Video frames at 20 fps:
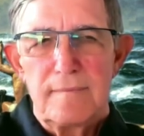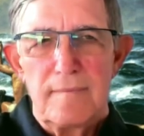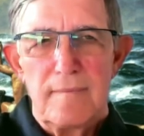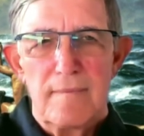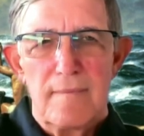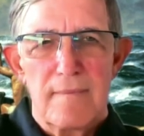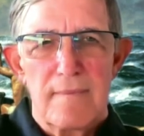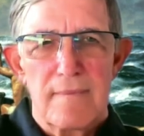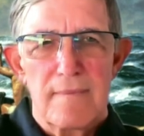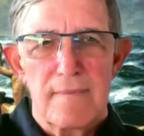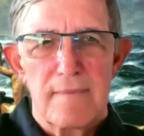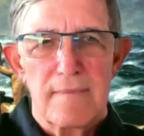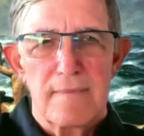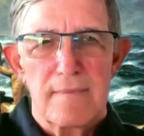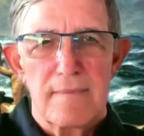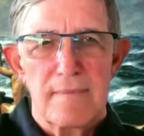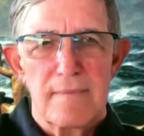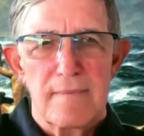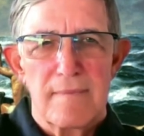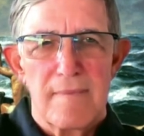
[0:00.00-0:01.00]

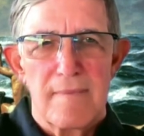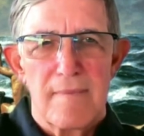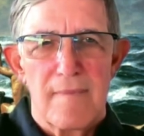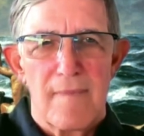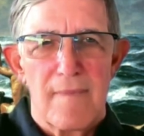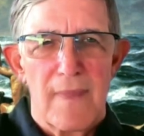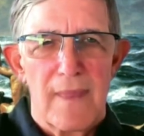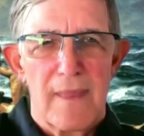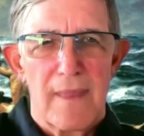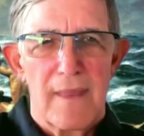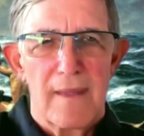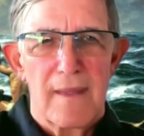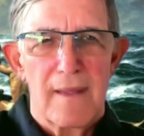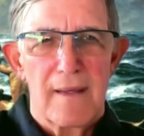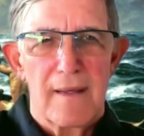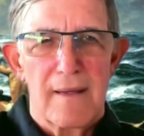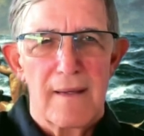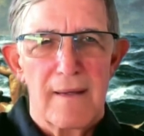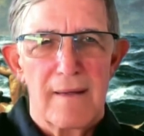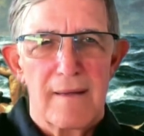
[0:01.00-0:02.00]

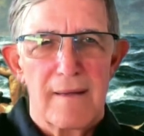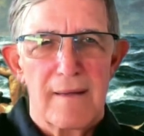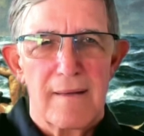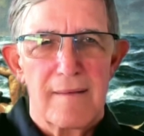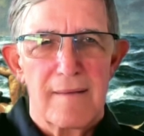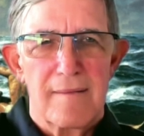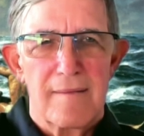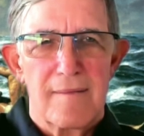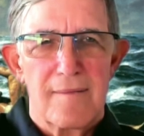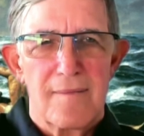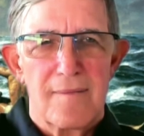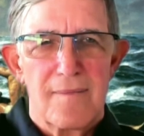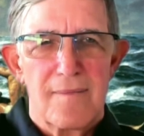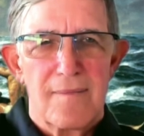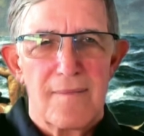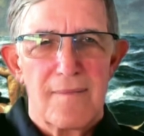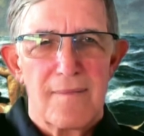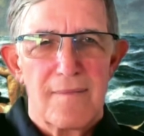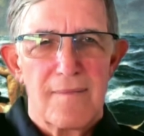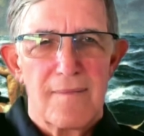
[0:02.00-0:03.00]

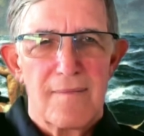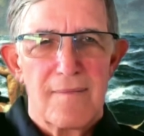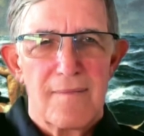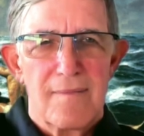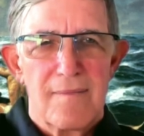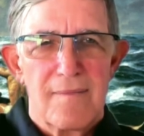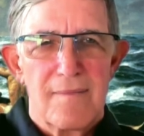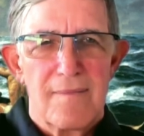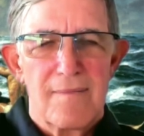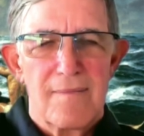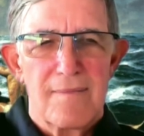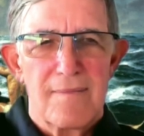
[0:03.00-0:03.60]
No words are spoken by the person on screen.